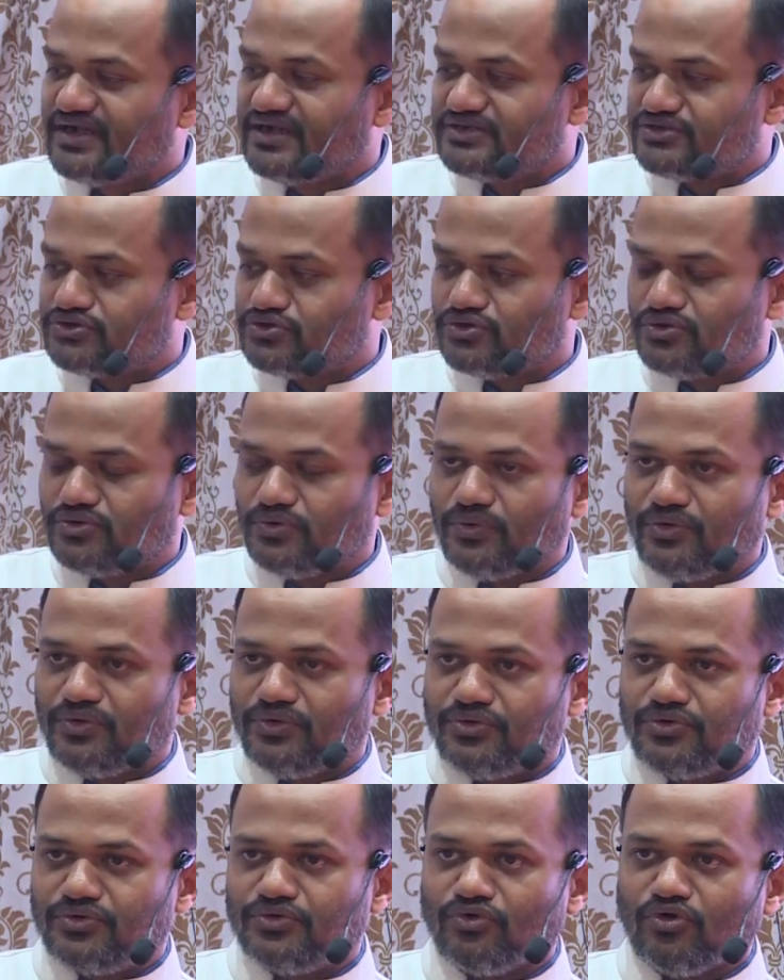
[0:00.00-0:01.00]
So,
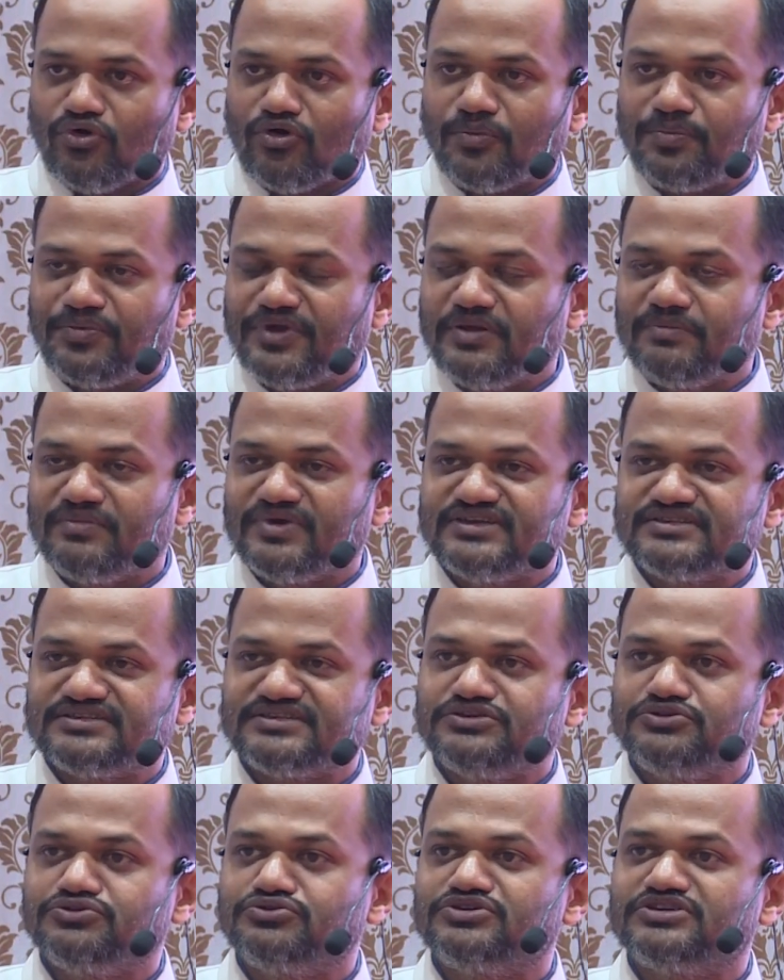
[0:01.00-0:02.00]
to optimize the
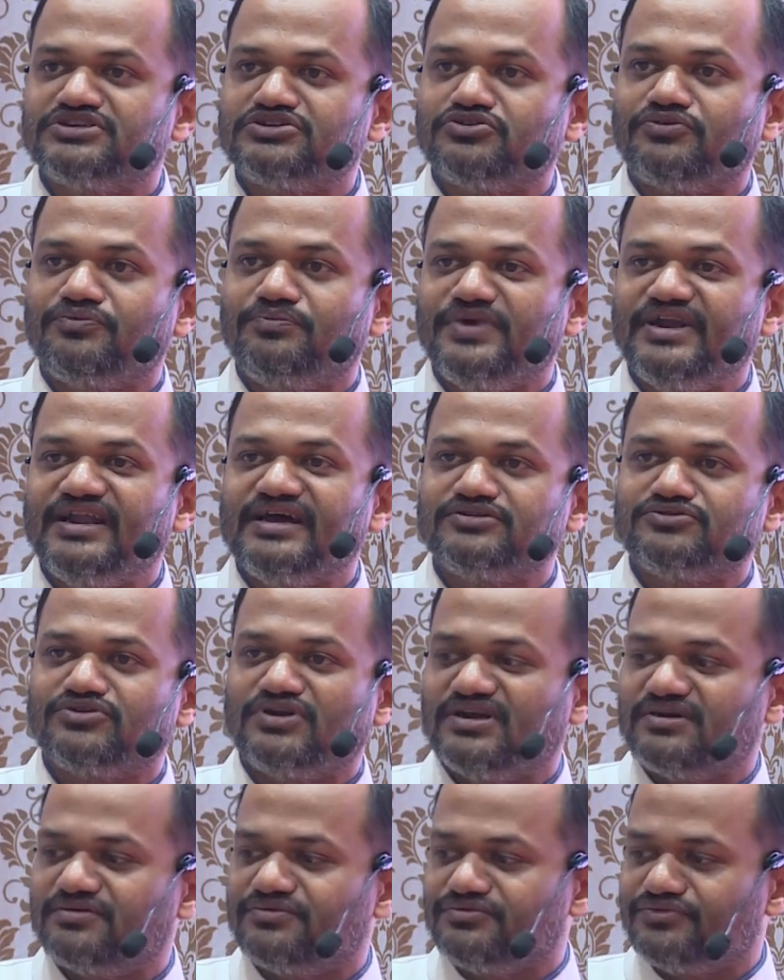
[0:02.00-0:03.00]
usage of
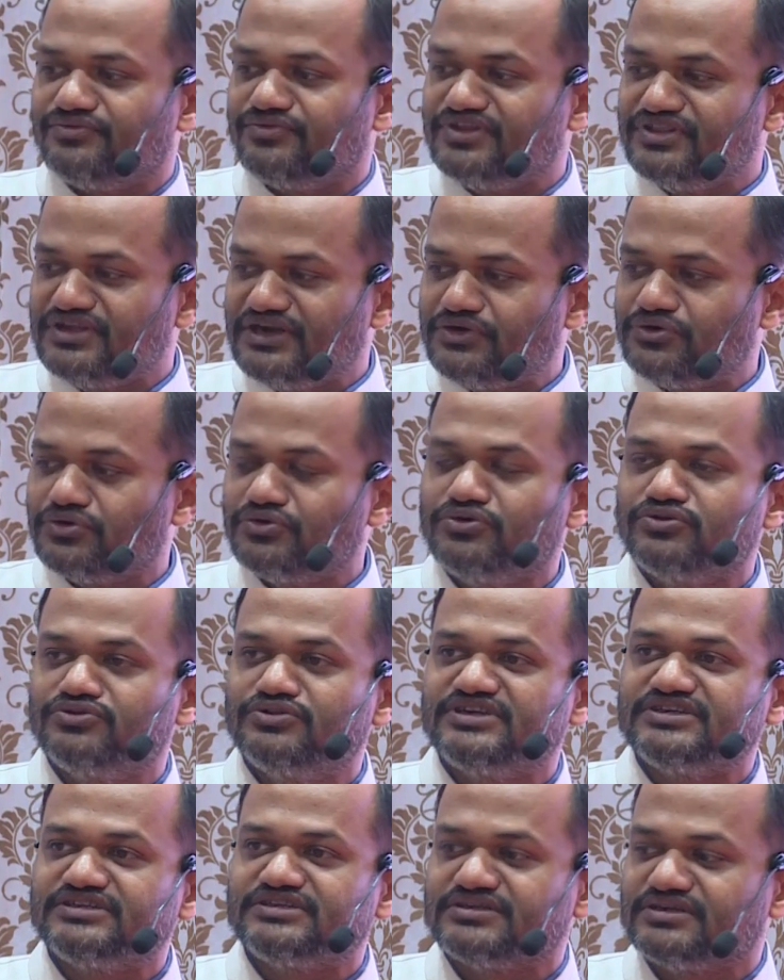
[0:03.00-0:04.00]
midazolam, we need to do
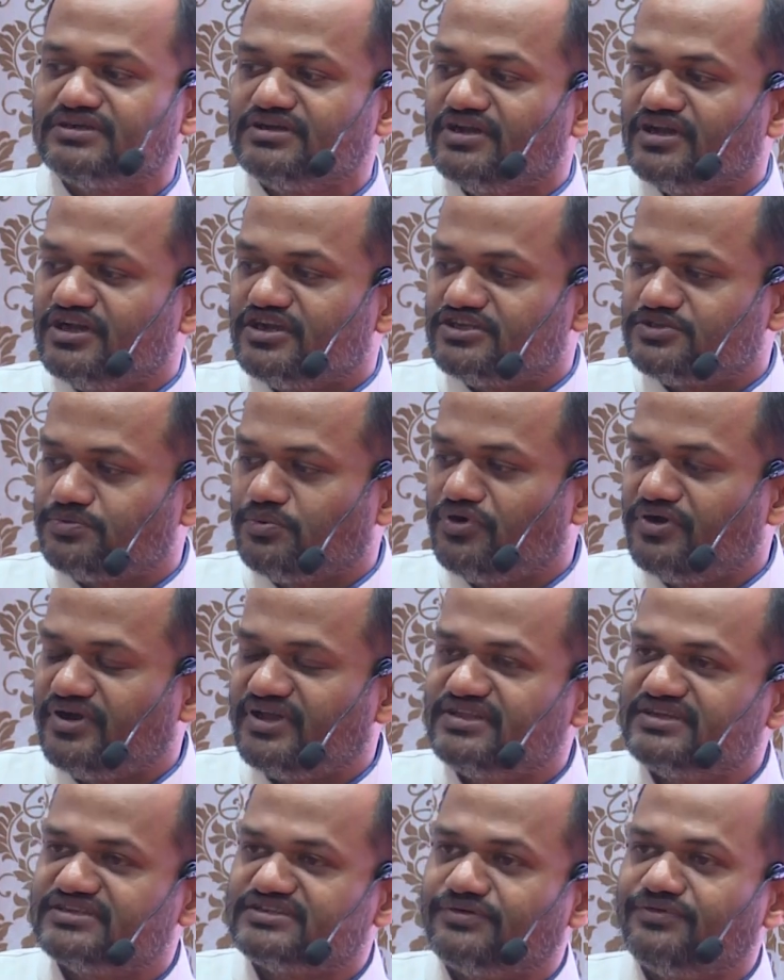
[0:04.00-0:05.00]
this
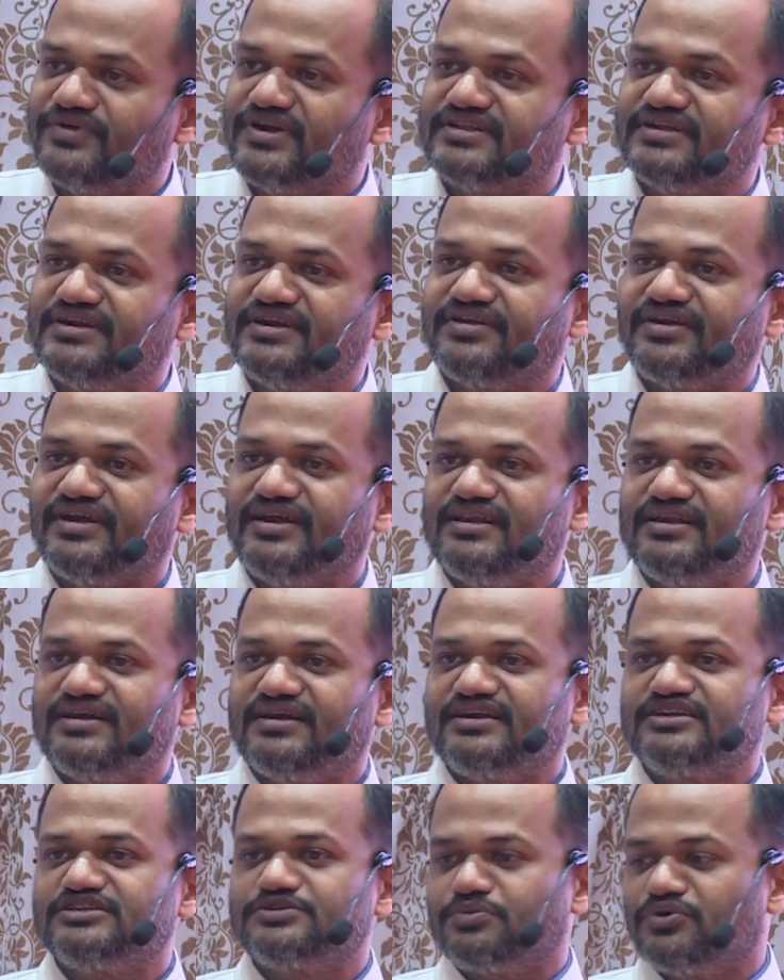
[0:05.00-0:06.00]
spontaneous awakening trial
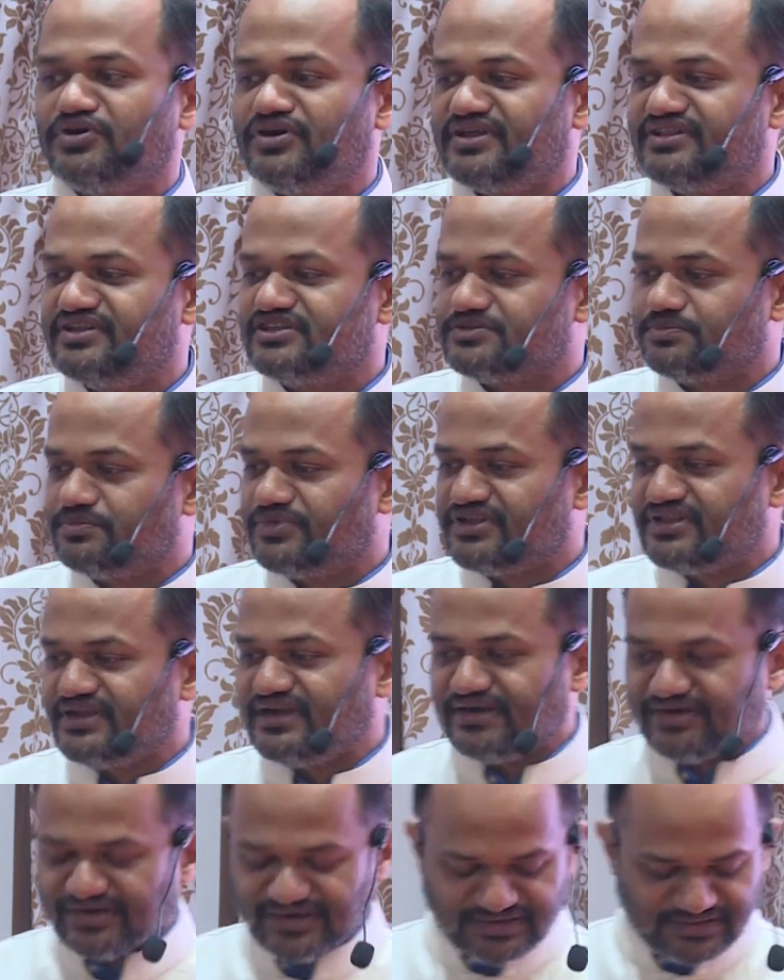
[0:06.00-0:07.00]
and spontaneous
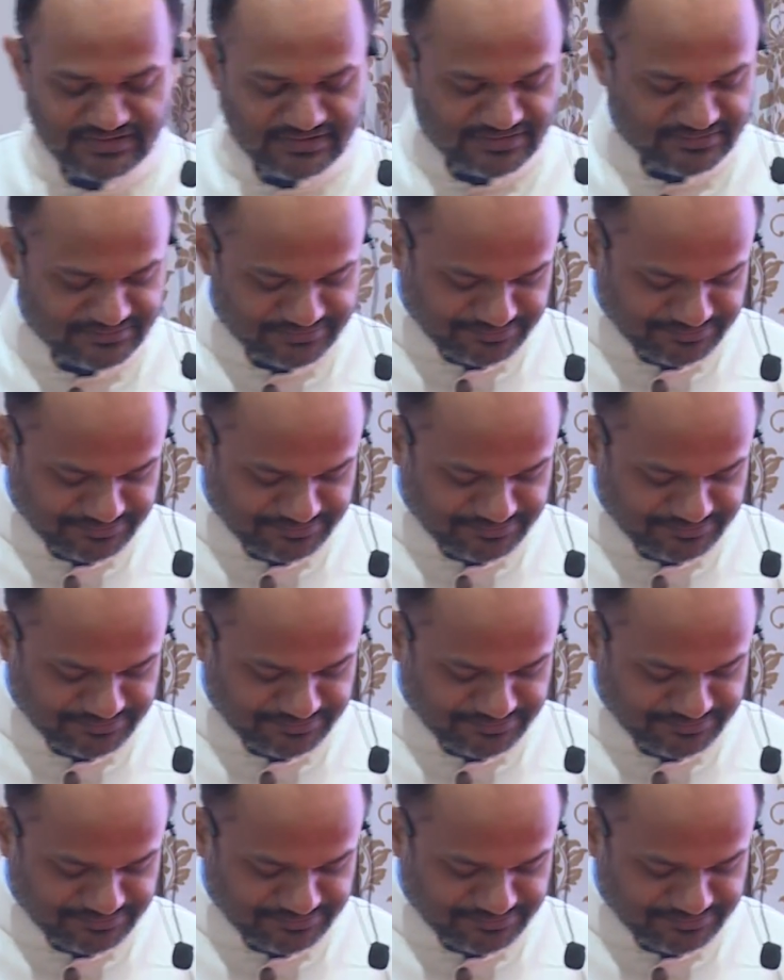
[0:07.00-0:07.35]
breathing trial.